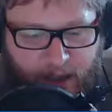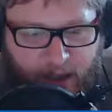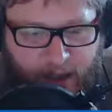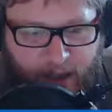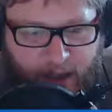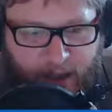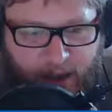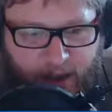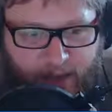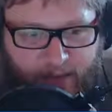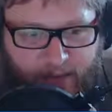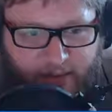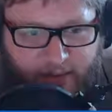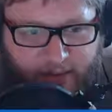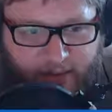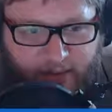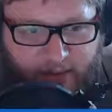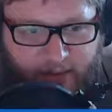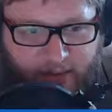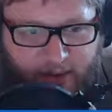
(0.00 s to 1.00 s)
and it's a
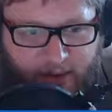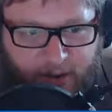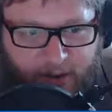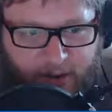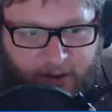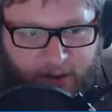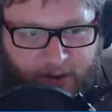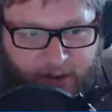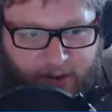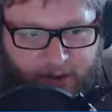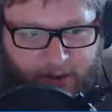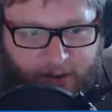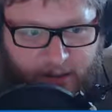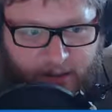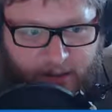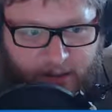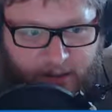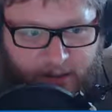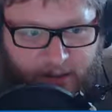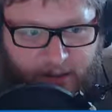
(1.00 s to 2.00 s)
very